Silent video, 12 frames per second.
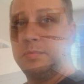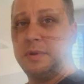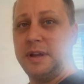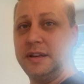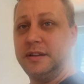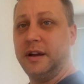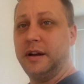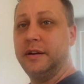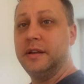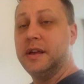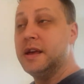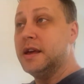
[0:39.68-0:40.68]
plan
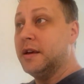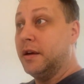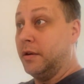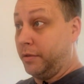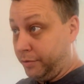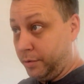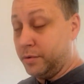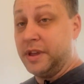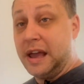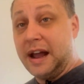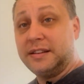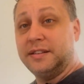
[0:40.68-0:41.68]
done through
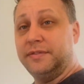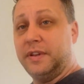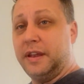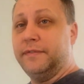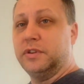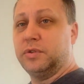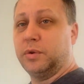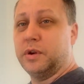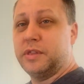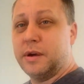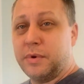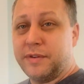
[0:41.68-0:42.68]
the active
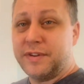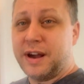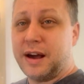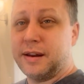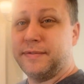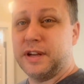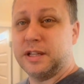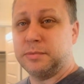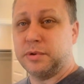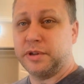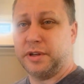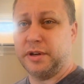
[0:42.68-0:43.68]
inventory that we've got
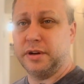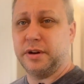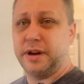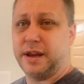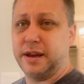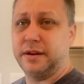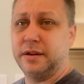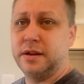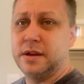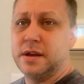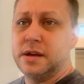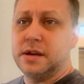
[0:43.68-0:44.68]
available here in
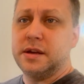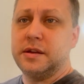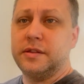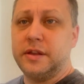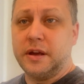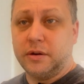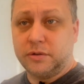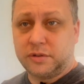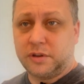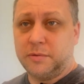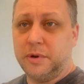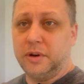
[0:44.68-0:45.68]
the
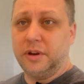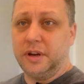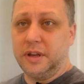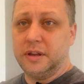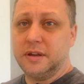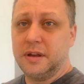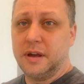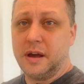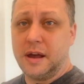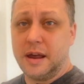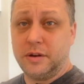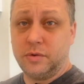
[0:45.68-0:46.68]
Oaks community
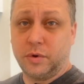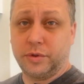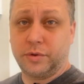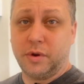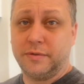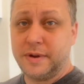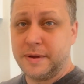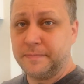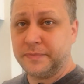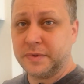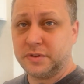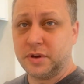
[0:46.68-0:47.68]
uh, at North Grove.
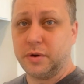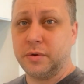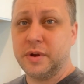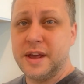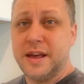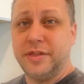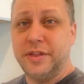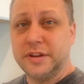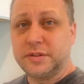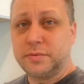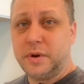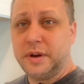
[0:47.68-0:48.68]
So
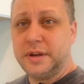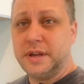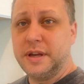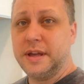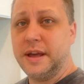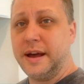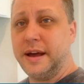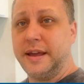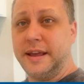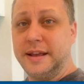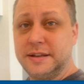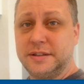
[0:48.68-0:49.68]
this one uh,
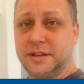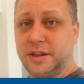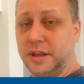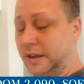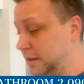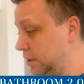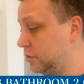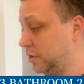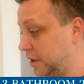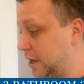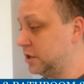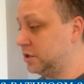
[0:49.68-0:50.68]
is the, the
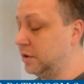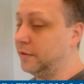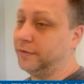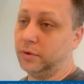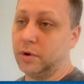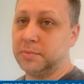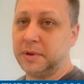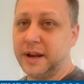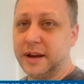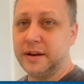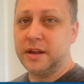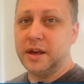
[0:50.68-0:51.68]
traditional floor
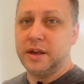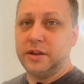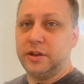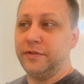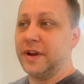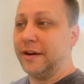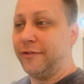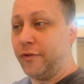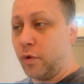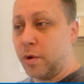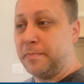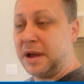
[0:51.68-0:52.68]
plan. You've got
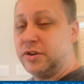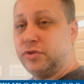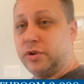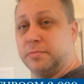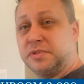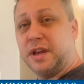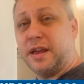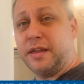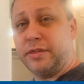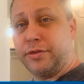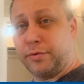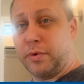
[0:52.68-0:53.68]
four bedrooms
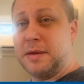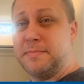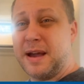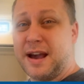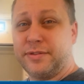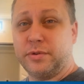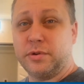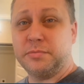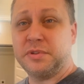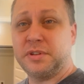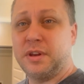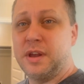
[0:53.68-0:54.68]
and three
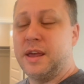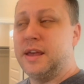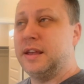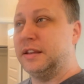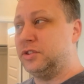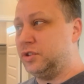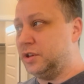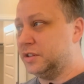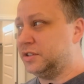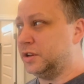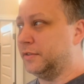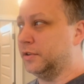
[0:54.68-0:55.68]
bathrooms. It's
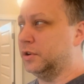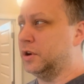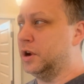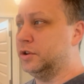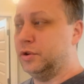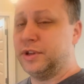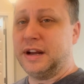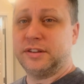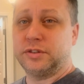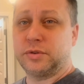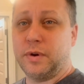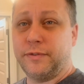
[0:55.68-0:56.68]
just over
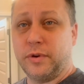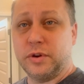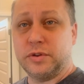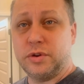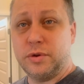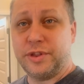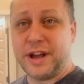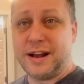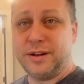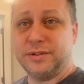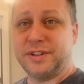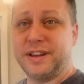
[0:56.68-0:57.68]
2,000 square foot,
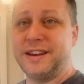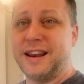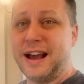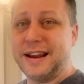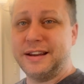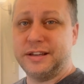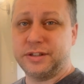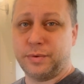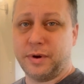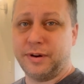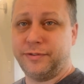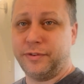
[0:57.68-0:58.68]
2,090
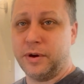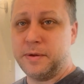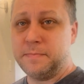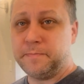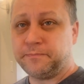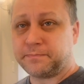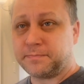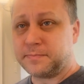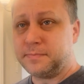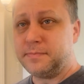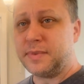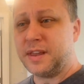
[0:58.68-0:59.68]
square foot.
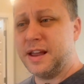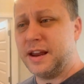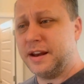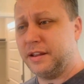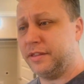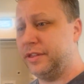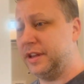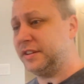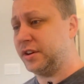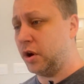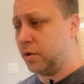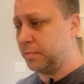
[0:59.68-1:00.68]
And
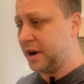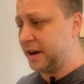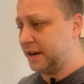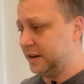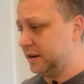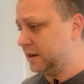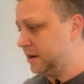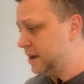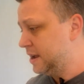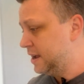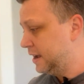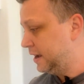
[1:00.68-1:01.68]
this home right here,
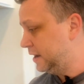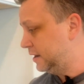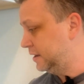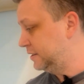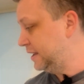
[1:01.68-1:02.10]
it is